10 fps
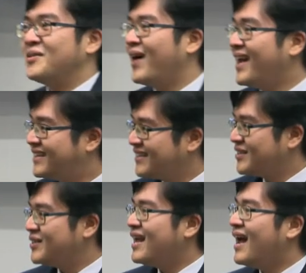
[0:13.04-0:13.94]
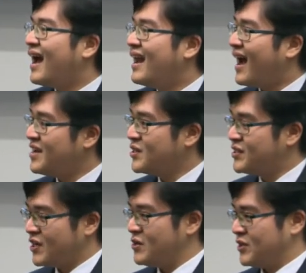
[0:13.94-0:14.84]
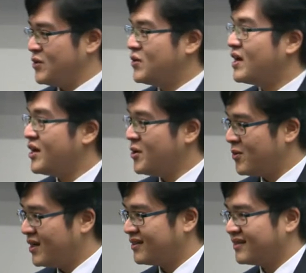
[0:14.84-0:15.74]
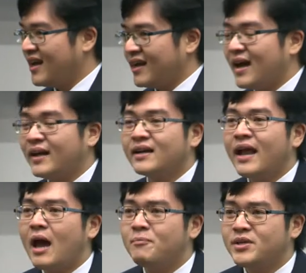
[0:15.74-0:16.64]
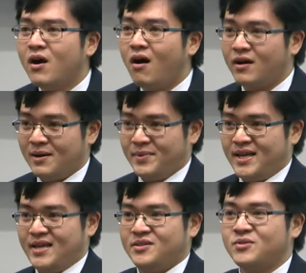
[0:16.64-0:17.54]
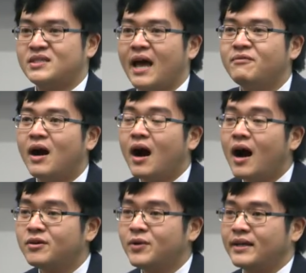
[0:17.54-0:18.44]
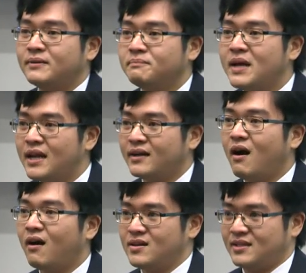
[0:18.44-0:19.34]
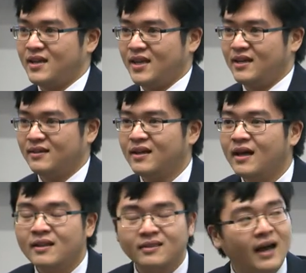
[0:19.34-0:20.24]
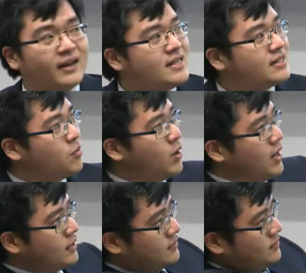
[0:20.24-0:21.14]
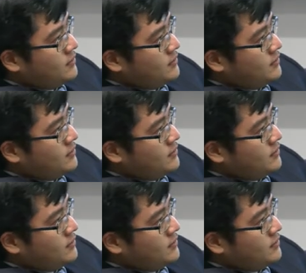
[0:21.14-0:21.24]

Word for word: right? Today, I'd like to introduce you to a new word that can help your company to save $100 million a year. That is the word